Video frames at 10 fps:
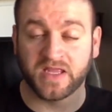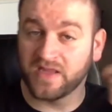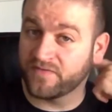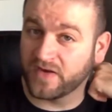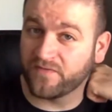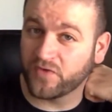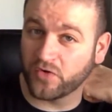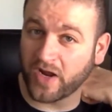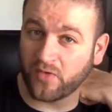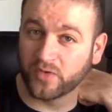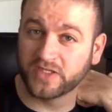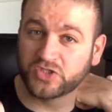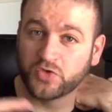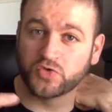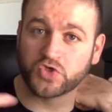even if you're not really
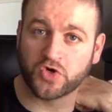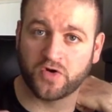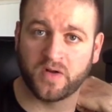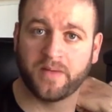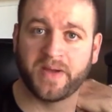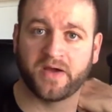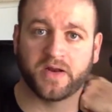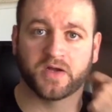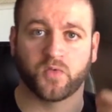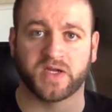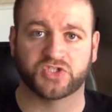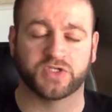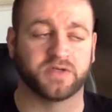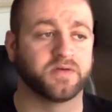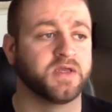too sure about a
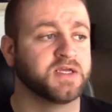question.